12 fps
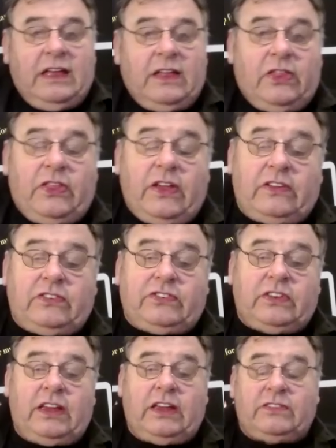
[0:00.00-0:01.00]
This
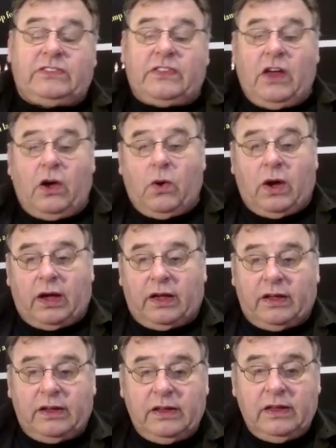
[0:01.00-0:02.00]
is Noah.
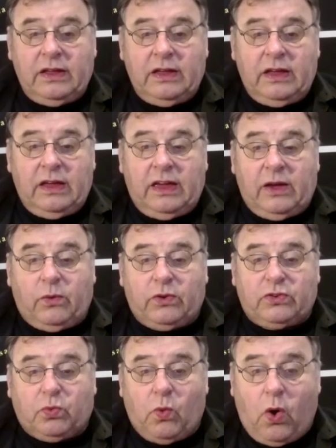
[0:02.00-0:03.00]
He
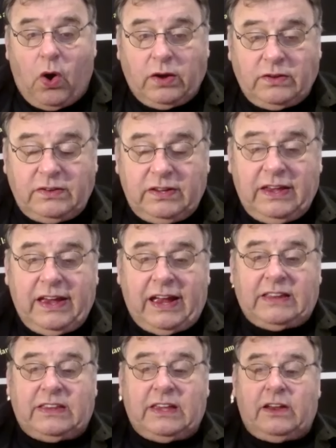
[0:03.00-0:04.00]
was warned, he
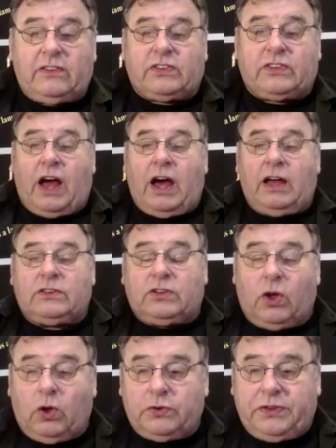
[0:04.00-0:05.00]
did as God
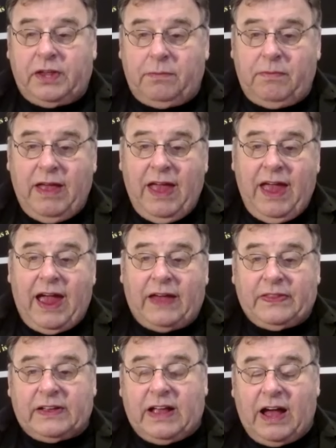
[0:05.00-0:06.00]
told him,
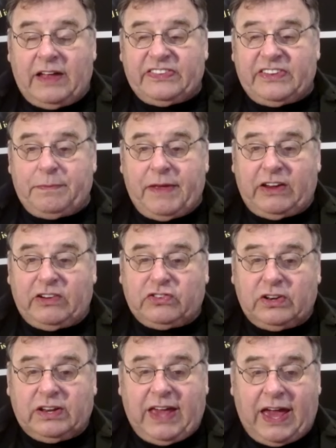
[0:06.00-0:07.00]
and the
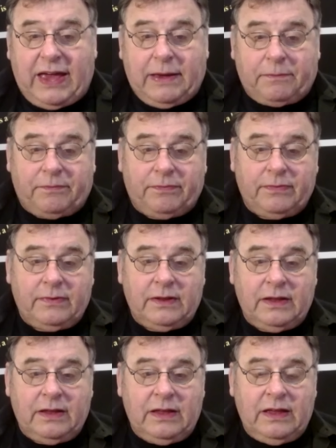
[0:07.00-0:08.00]
condemnation came.
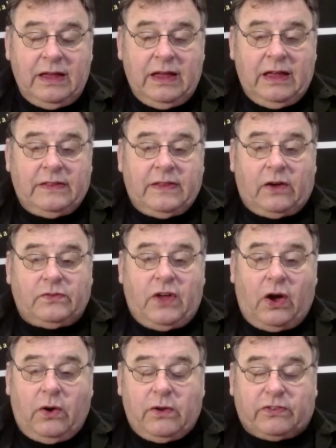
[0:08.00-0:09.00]
Now,
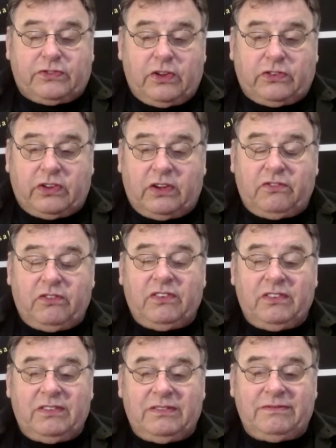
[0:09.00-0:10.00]
notice there's a
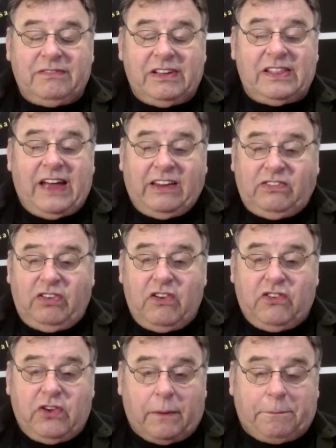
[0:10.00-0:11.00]

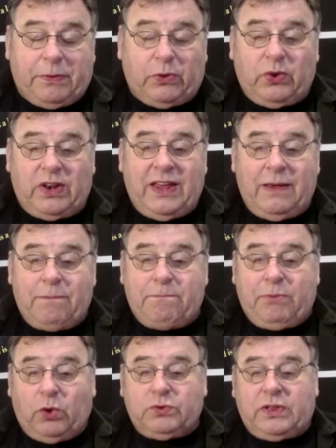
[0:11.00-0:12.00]
relationship between him
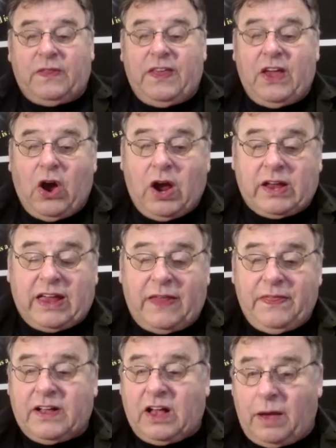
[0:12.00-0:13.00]
building the ark and
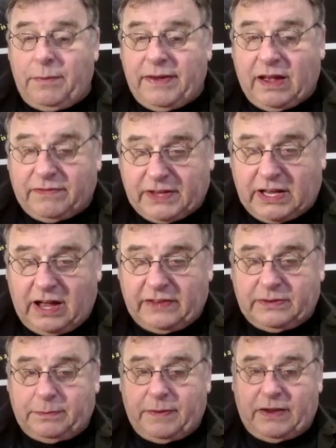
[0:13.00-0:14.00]
the coming of the
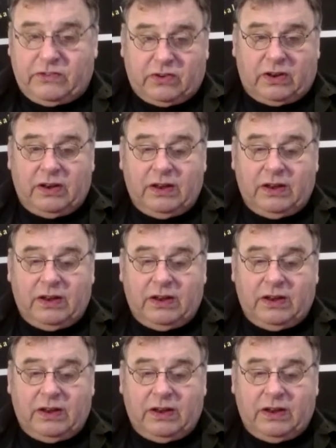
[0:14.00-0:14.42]
condemnation.